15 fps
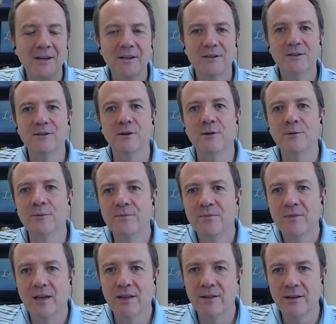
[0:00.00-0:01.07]
So, yeah.
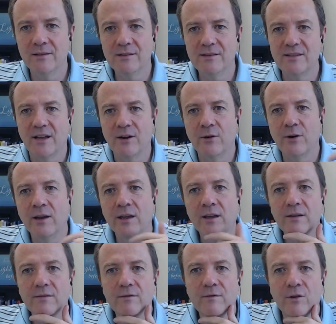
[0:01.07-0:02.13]
And then centering it
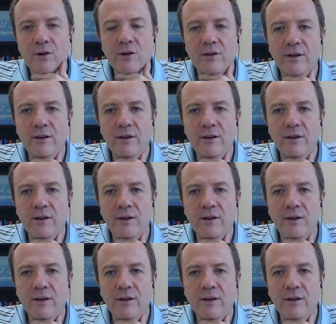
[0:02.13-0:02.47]
vertically